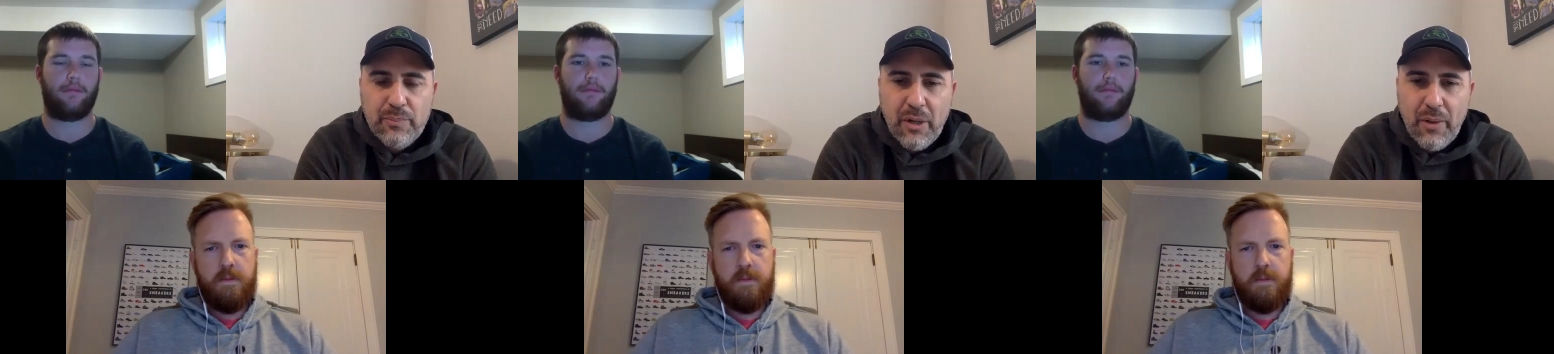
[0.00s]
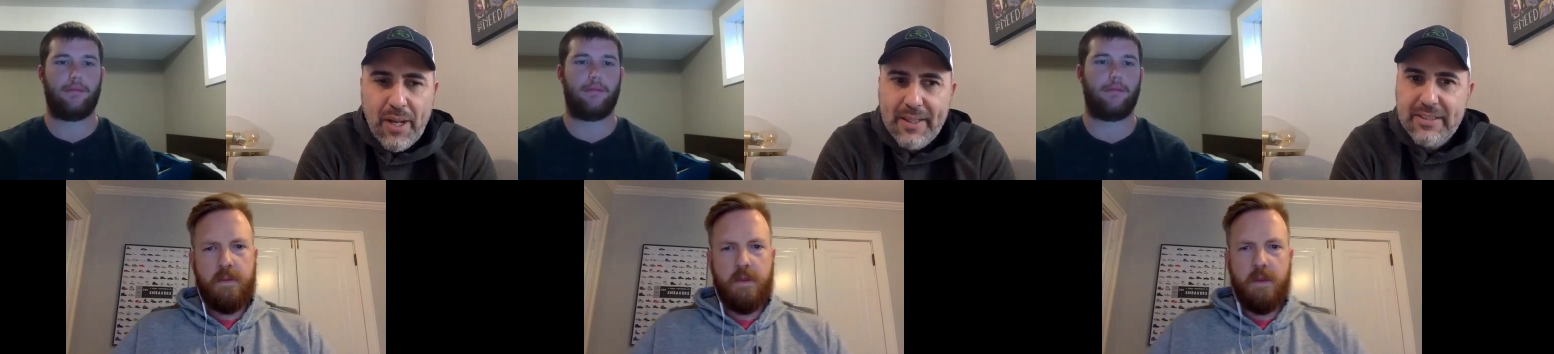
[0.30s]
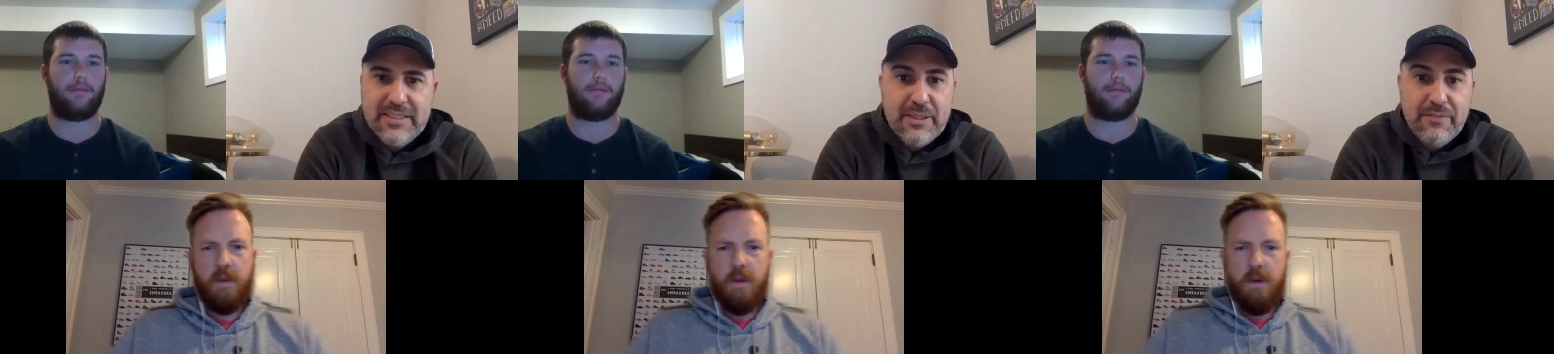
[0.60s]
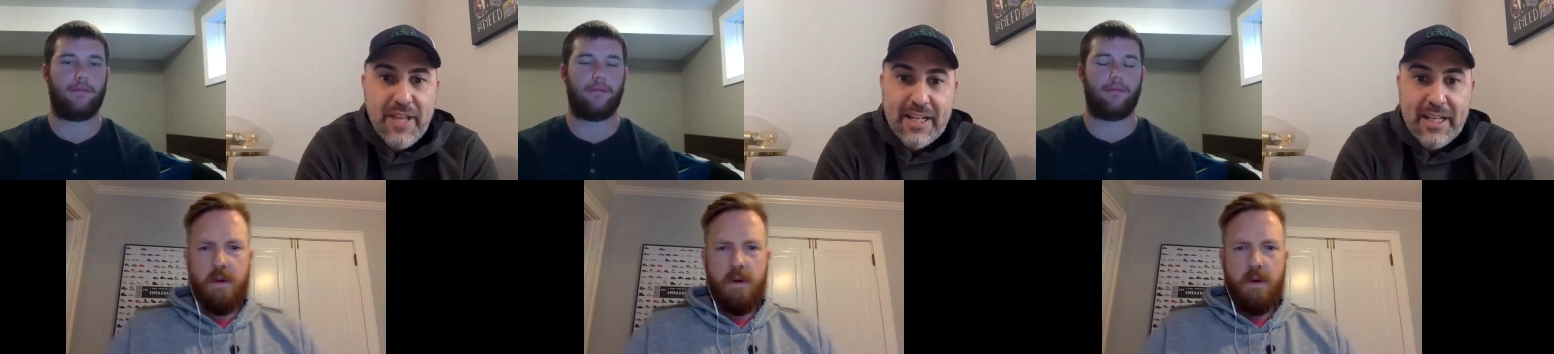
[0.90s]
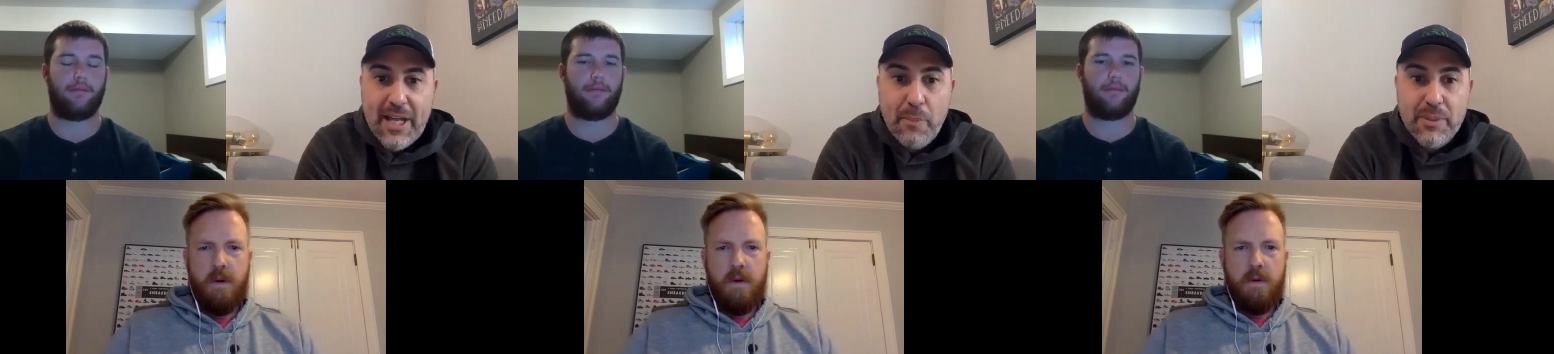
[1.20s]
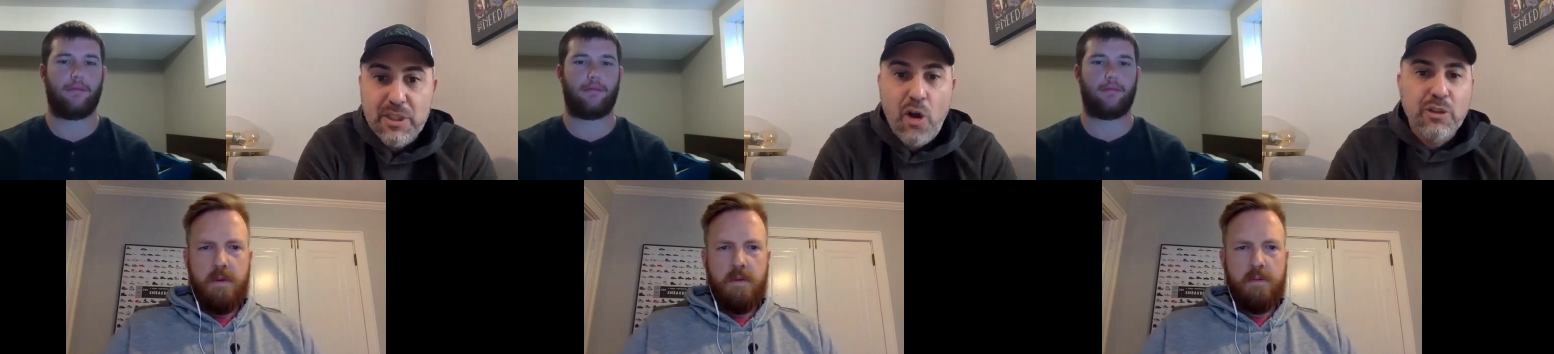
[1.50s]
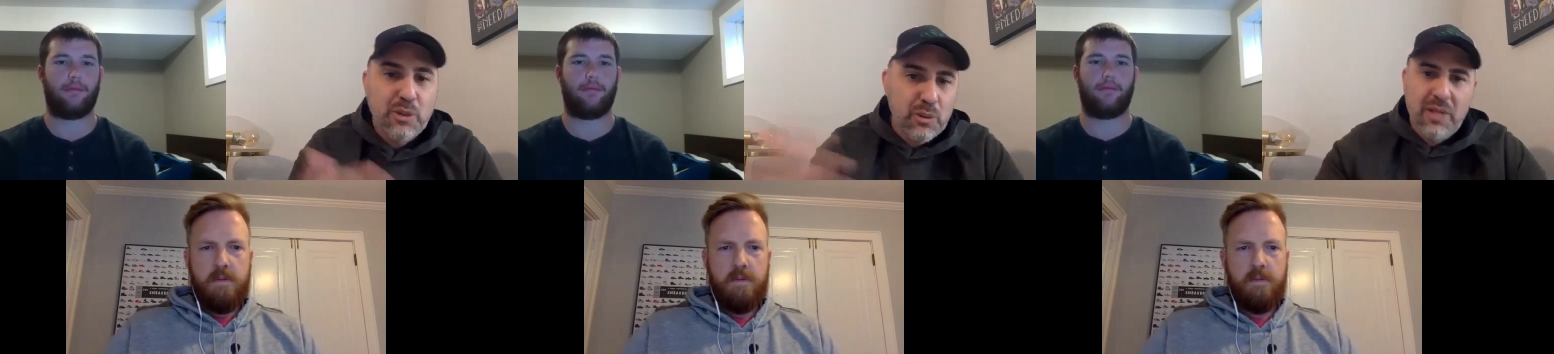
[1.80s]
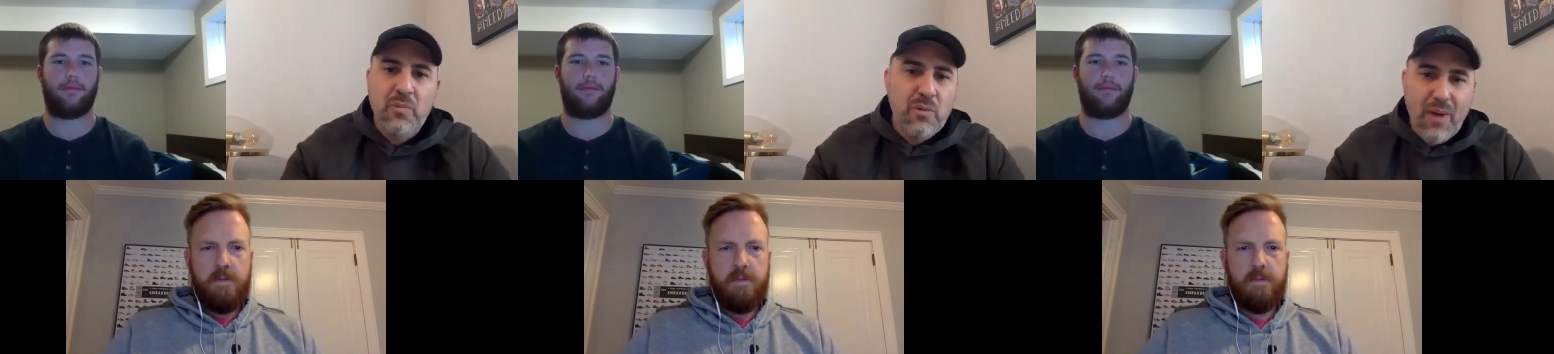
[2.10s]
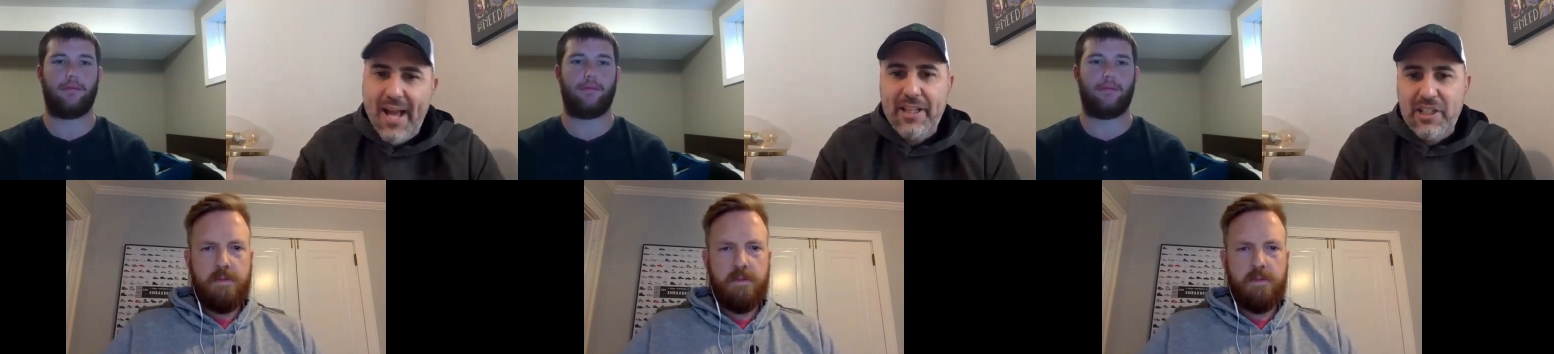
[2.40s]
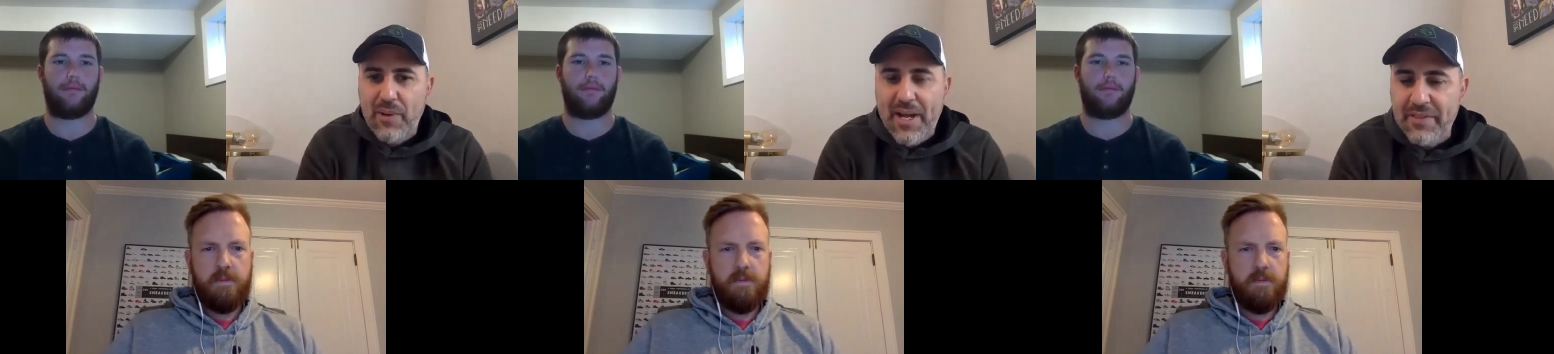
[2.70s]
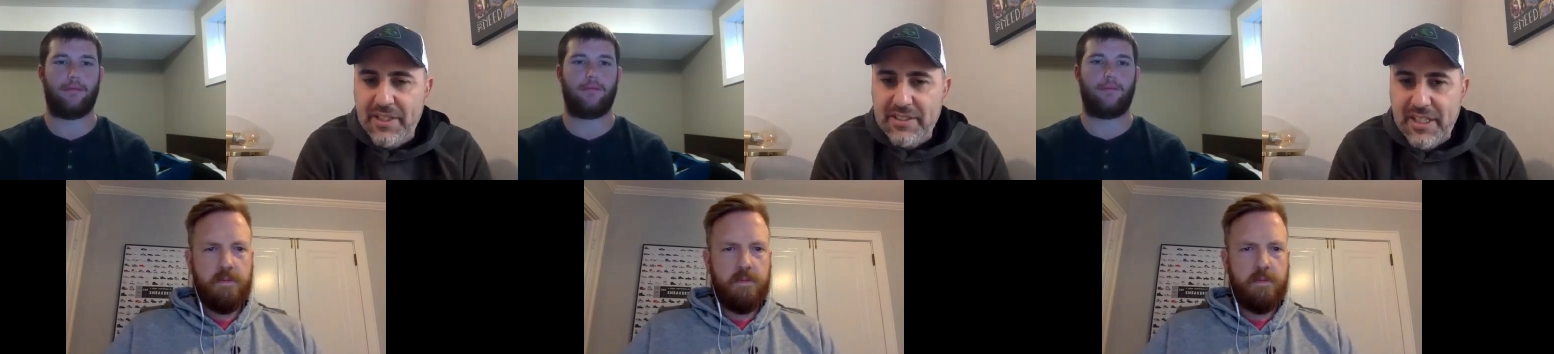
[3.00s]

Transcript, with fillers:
Speaker 1: you know, hey, let's see if that can help us. Also, can we rally around this?